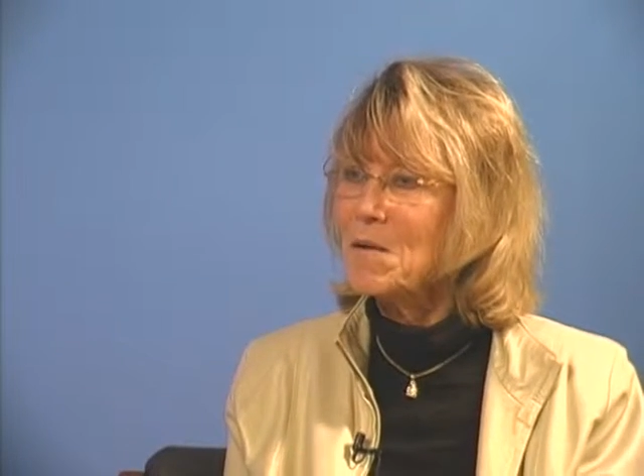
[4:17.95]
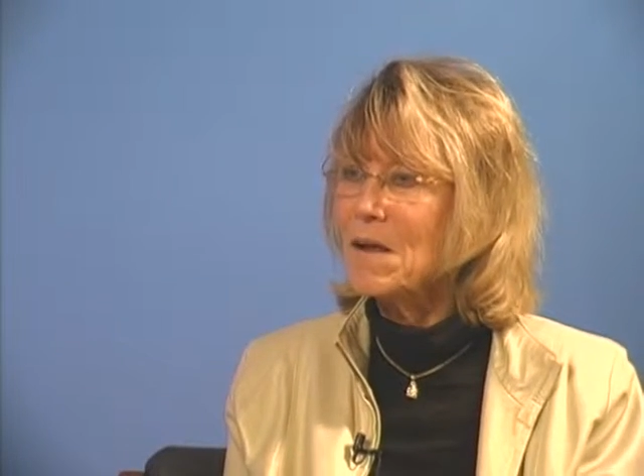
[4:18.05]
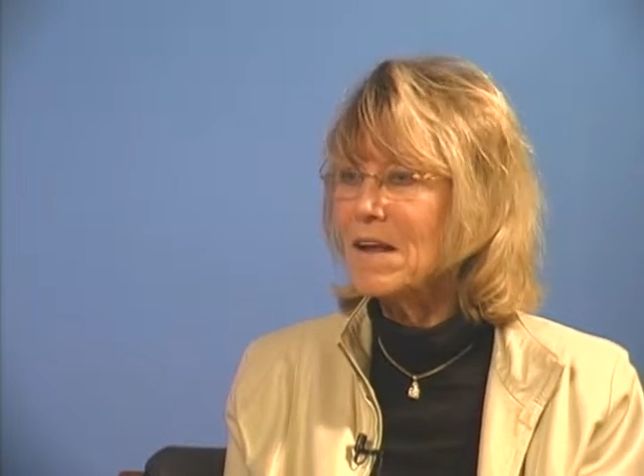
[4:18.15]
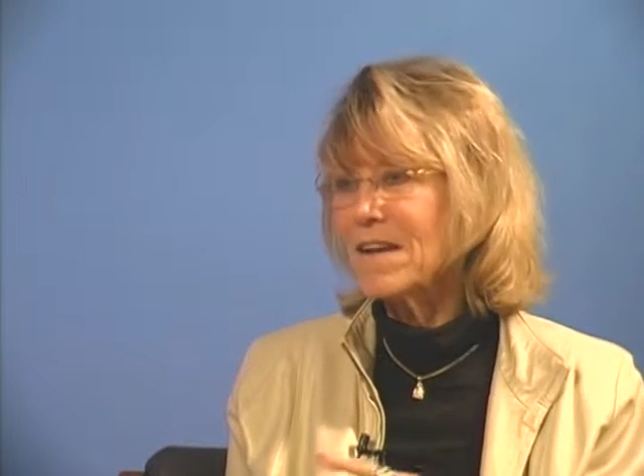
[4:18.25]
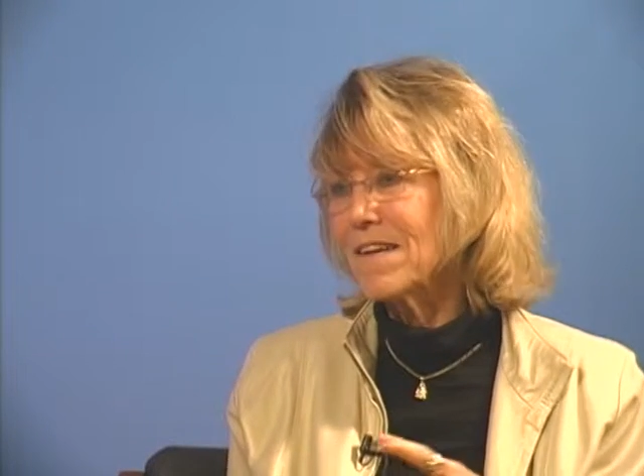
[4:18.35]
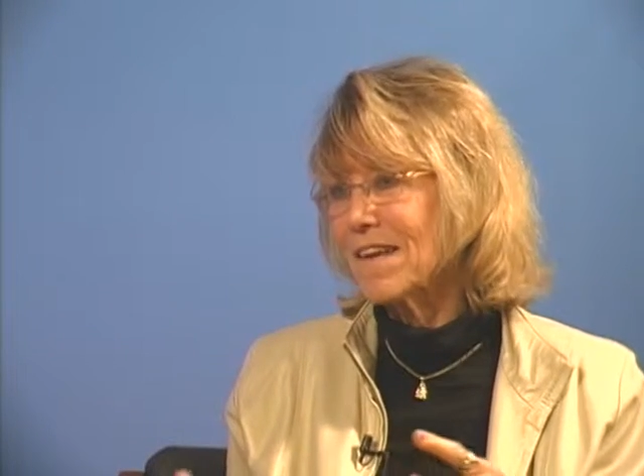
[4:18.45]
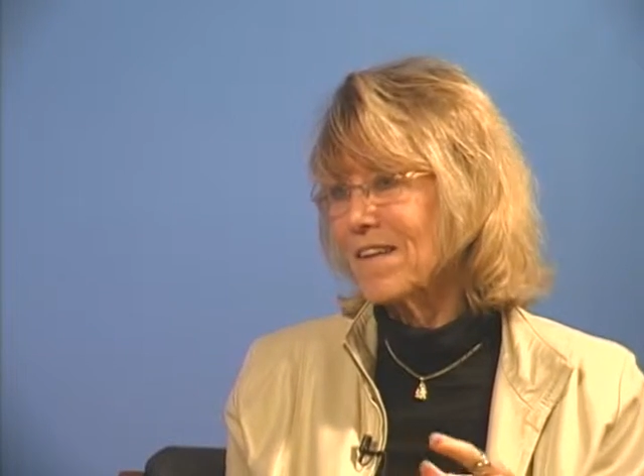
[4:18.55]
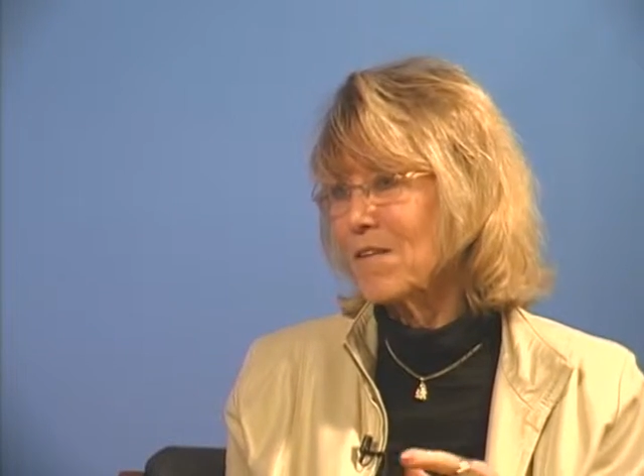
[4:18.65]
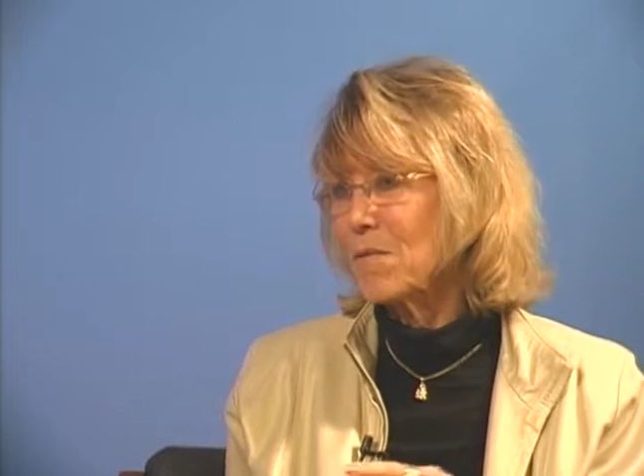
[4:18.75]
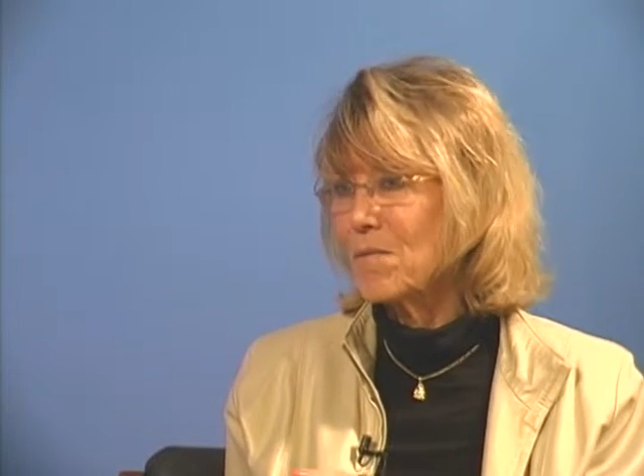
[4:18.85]
and
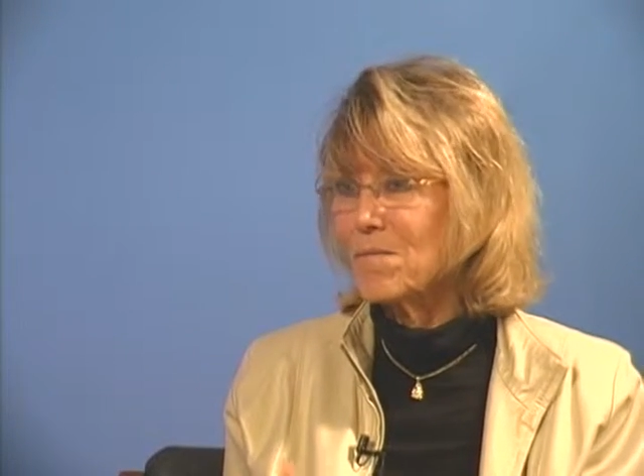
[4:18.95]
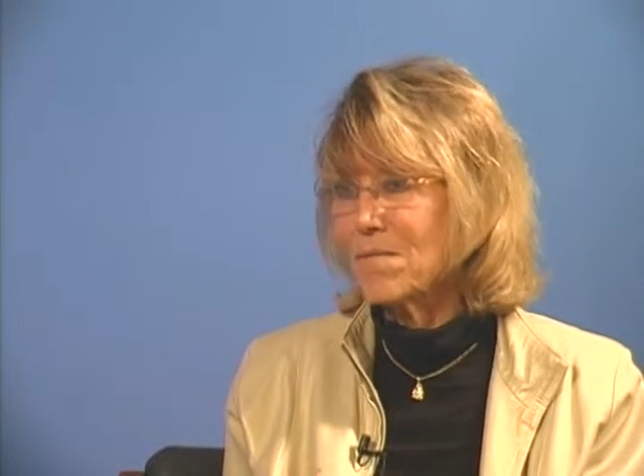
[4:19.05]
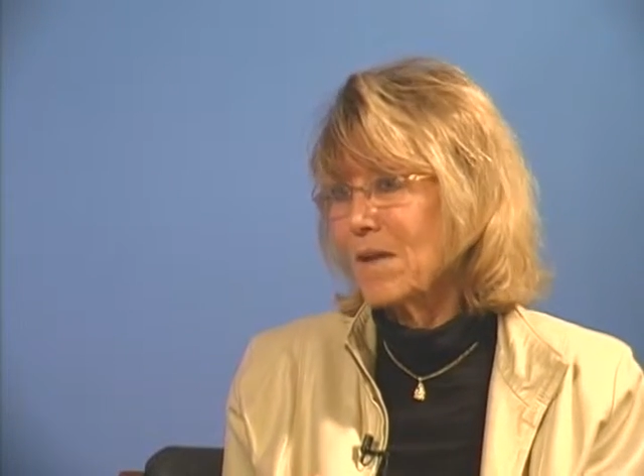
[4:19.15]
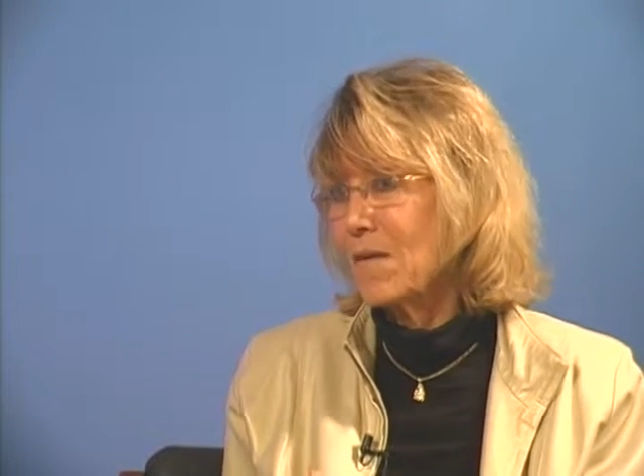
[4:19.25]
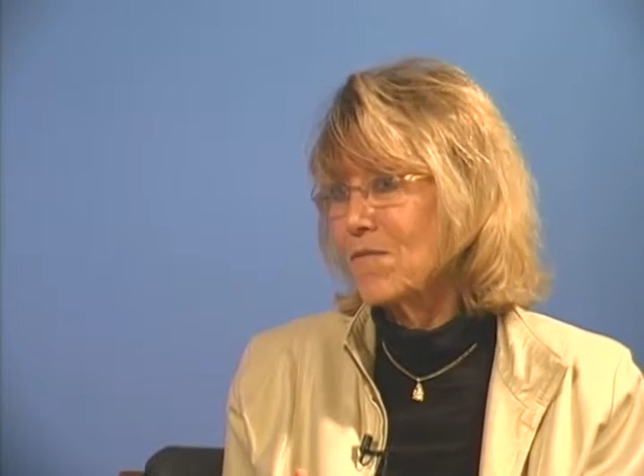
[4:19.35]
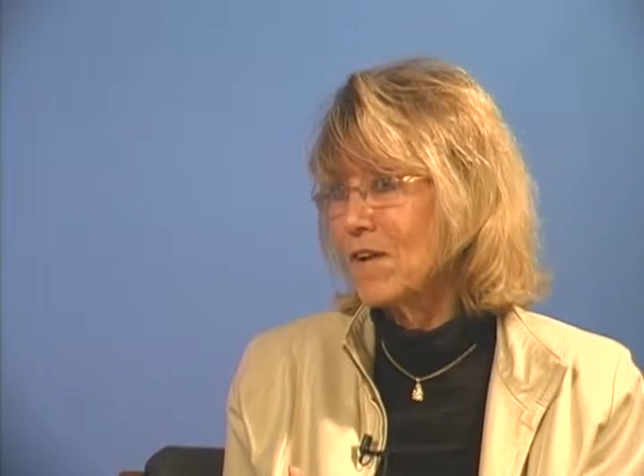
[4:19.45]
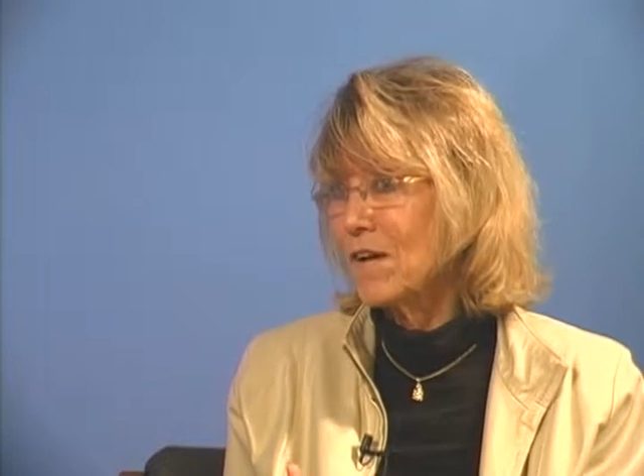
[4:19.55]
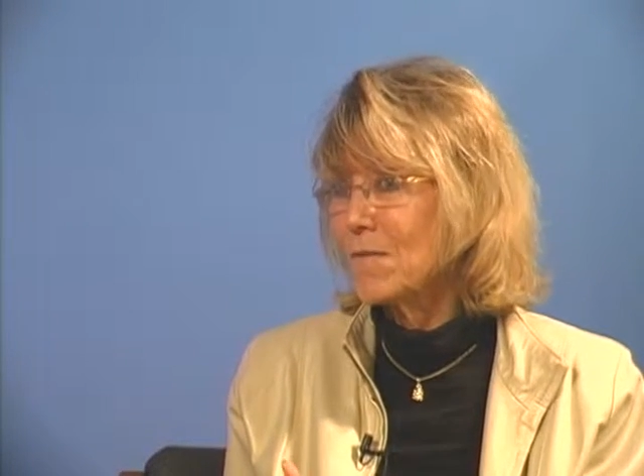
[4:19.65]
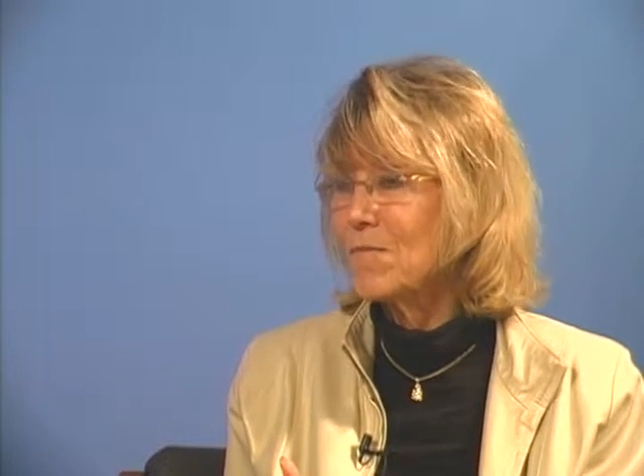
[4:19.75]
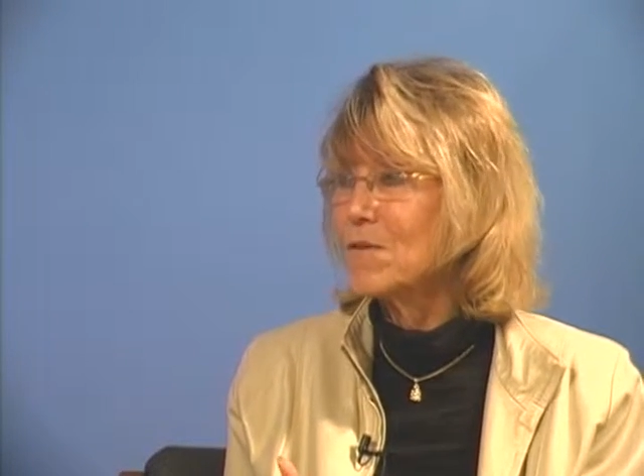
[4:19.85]
you have
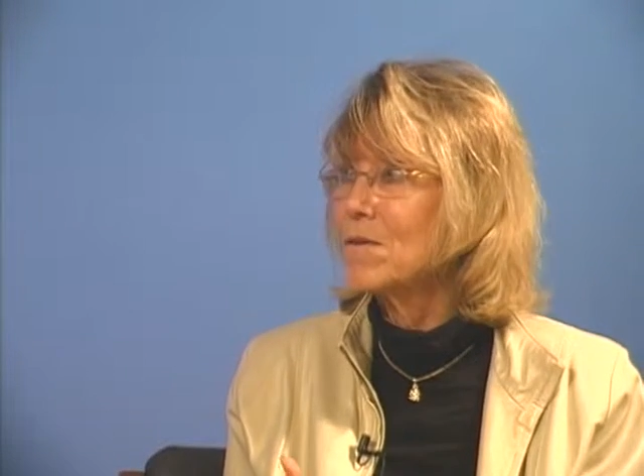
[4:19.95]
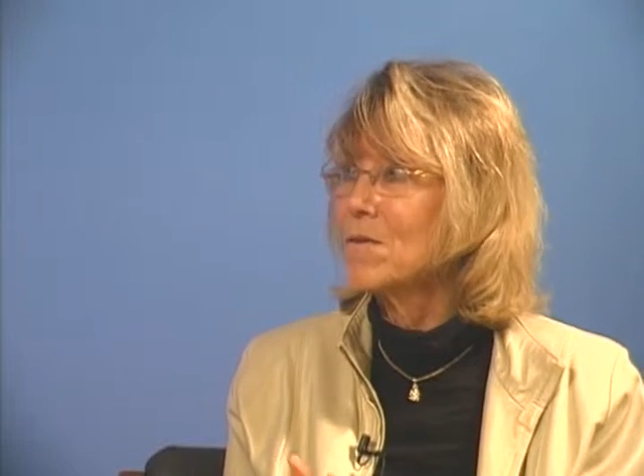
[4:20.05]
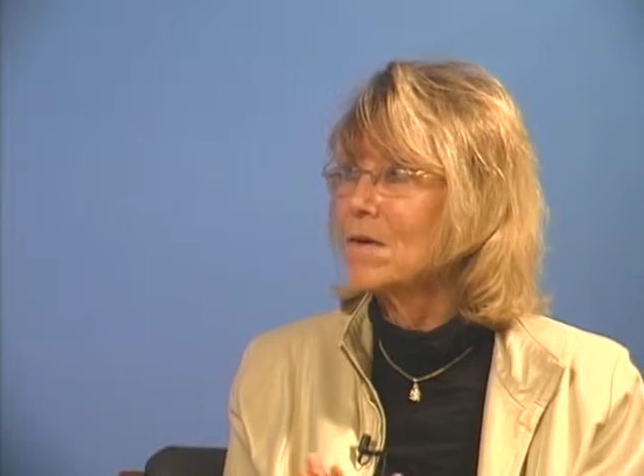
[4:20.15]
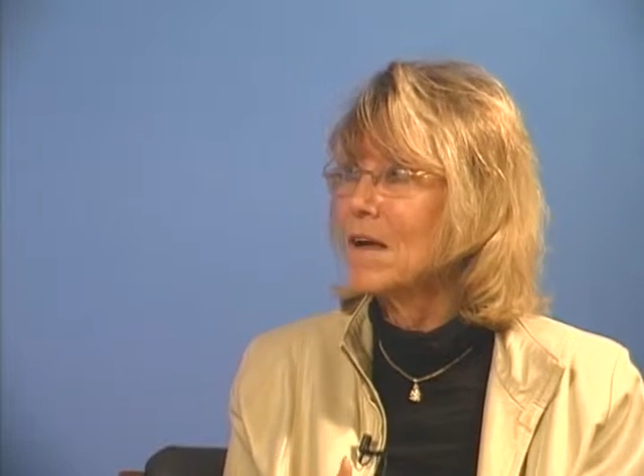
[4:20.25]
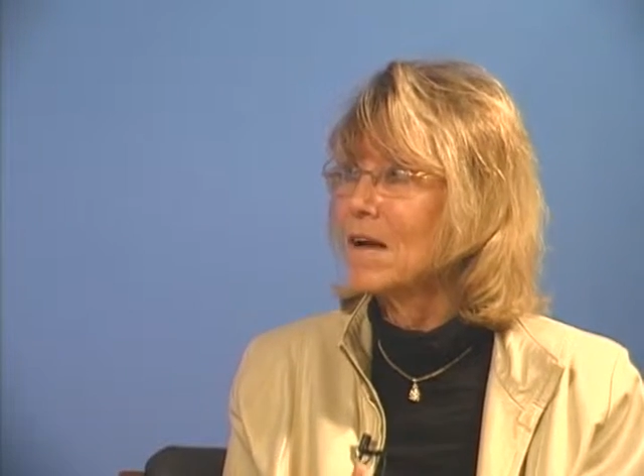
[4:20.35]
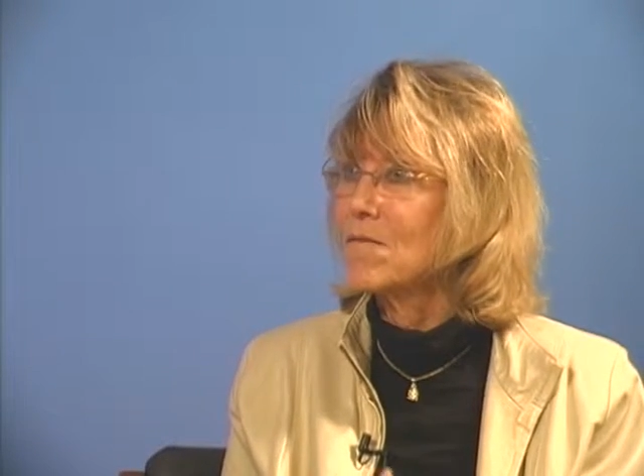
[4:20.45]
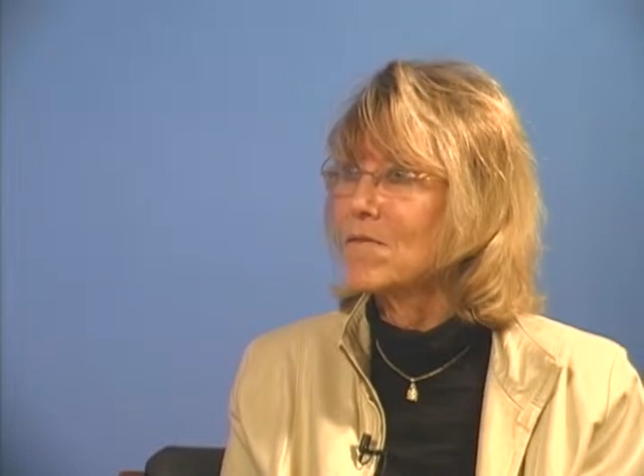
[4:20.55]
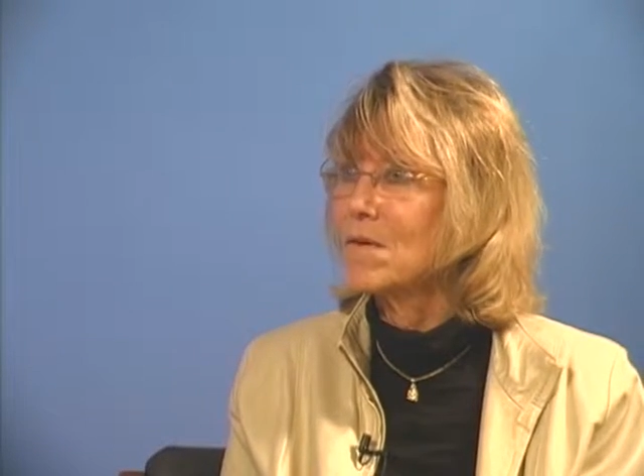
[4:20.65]
time to have